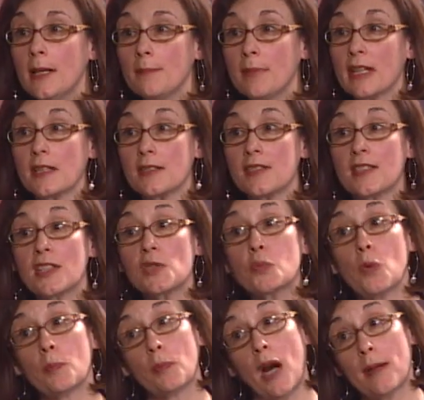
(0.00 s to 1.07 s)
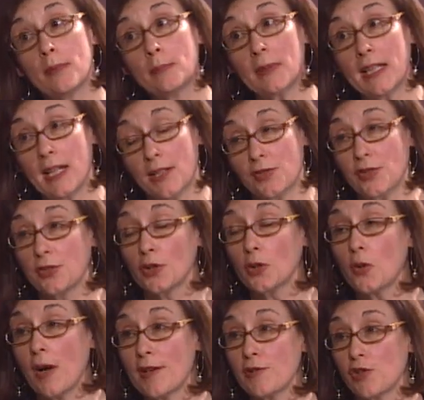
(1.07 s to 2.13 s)
because this will probably answer your
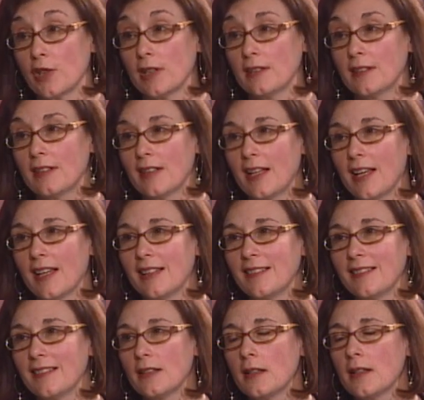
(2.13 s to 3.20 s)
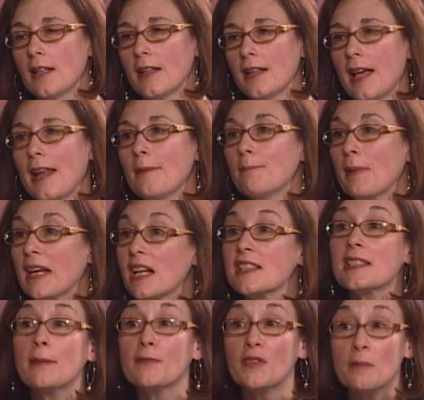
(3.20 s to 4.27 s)
question. And and
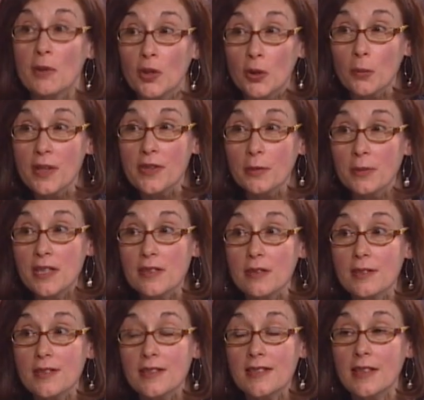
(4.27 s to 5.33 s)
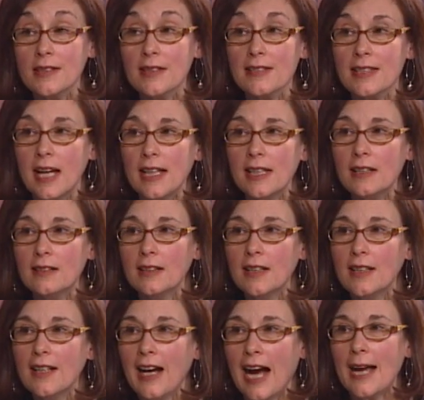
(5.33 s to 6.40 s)
because I'm familiar with the mm-hmm. resources mm-hmm. on the site,
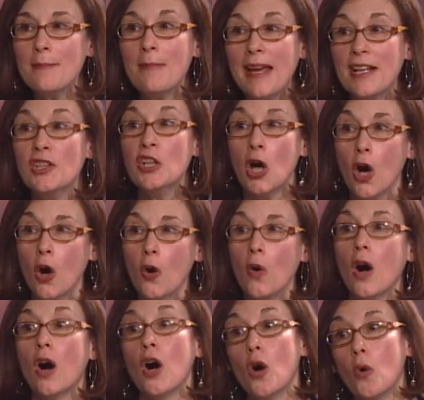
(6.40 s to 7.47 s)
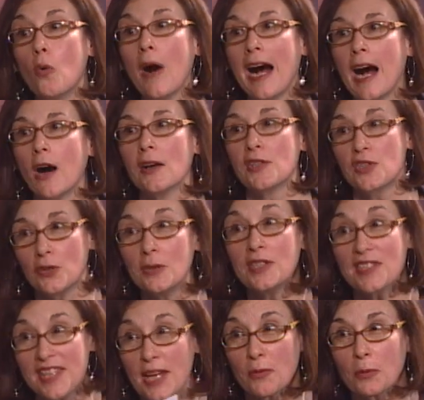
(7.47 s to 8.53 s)
I may know, oh wow, as soon
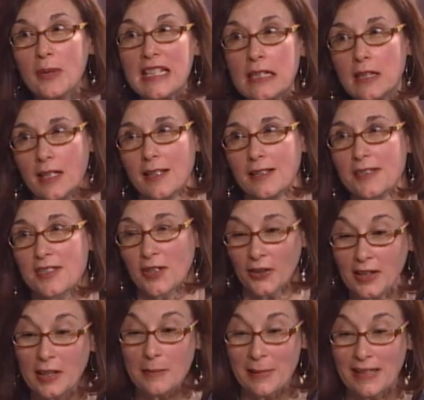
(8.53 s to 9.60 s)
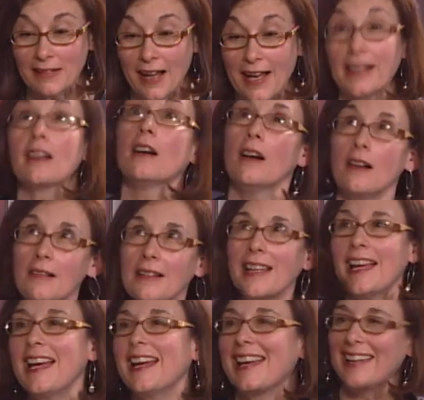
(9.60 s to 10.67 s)
as they read this, they're going to be like, mm-hmm.
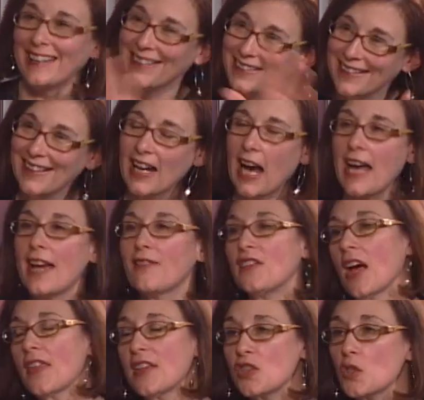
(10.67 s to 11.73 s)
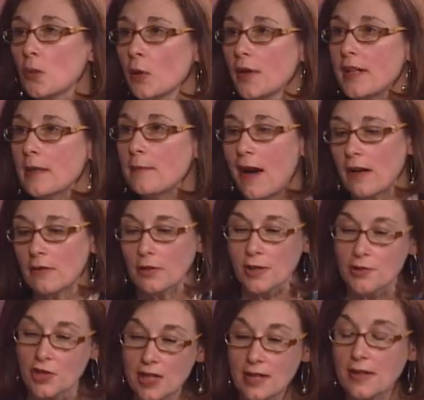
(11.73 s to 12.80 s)
okay, I have nothing to worry about.
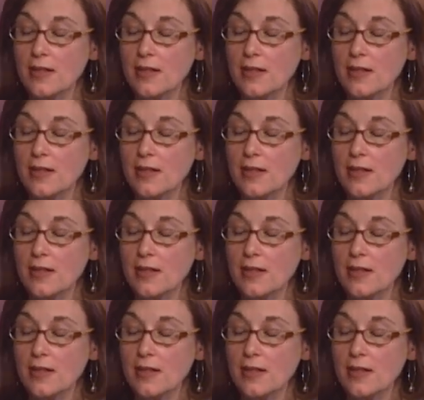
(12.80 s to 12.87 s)
Or gee,